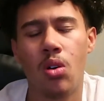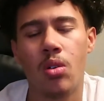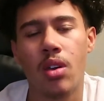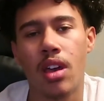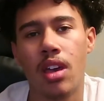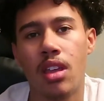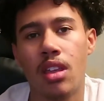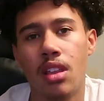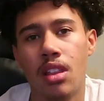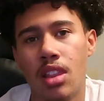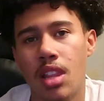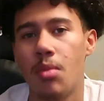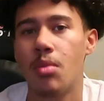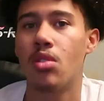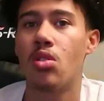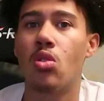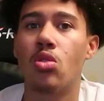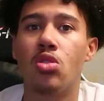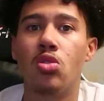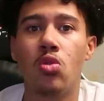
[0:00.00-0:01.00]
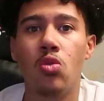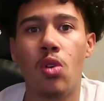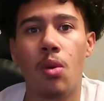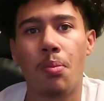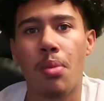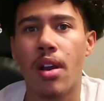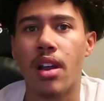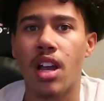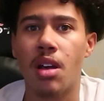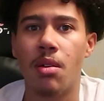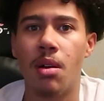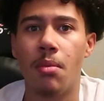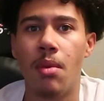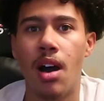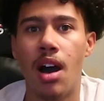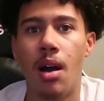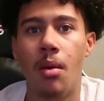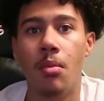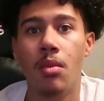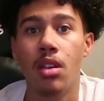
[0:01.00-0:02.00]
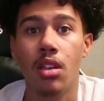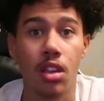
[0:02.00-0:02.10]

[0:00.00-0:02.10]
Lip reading: okay, let me go do a prank on my mom.